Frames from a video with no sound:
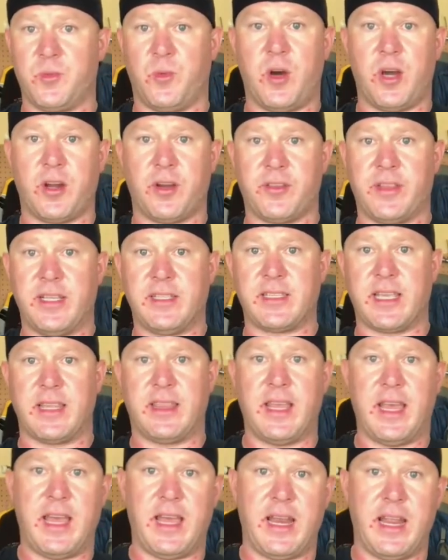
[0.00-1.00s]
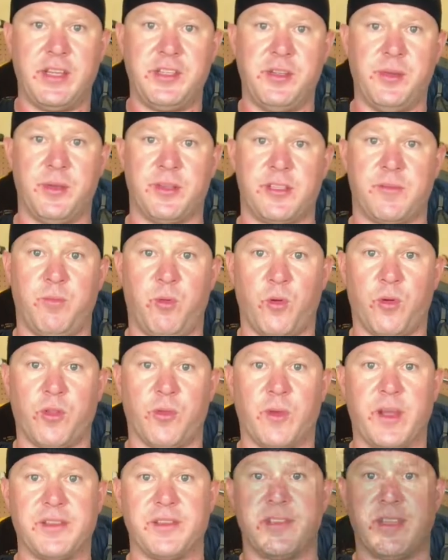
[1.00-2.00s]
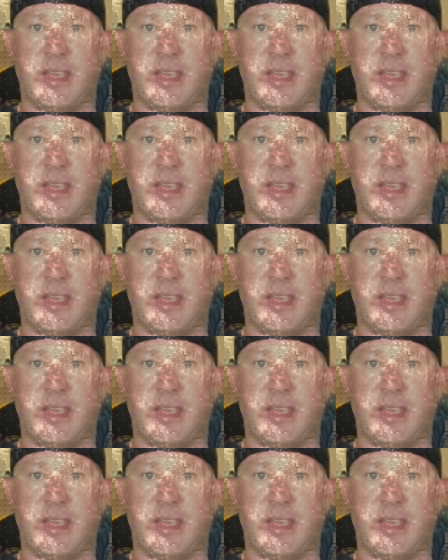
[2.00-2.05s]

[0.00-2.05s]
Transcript: water, things like that as you explore the rest